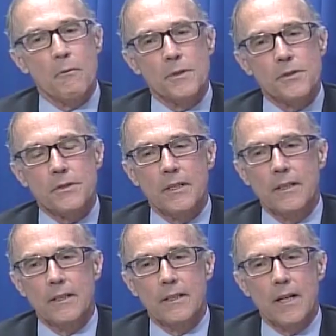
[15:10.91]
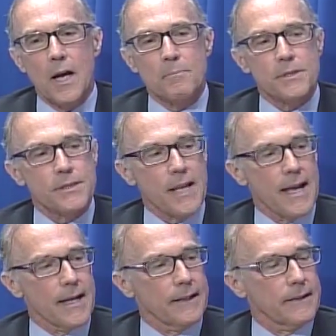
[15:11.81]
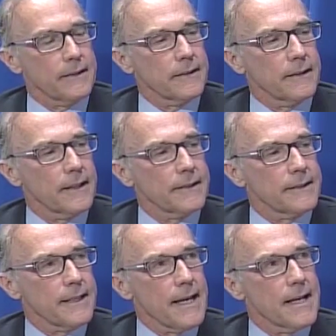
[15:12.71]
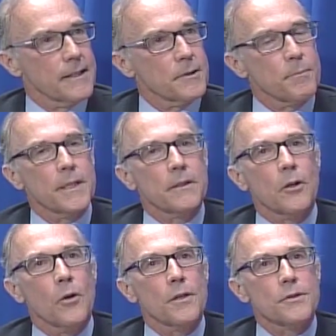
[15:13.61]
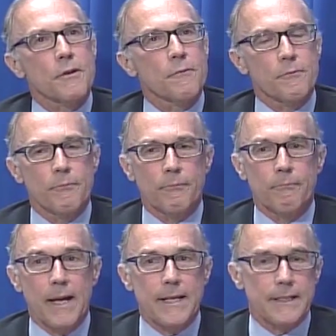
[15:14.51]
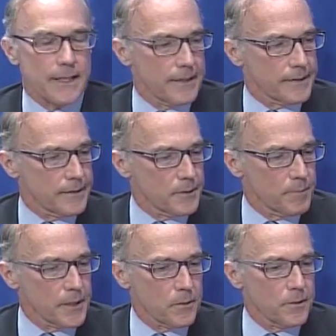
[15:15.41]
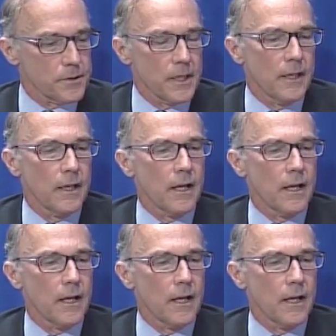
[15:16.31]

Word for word: I was upset at the end because of many cases, because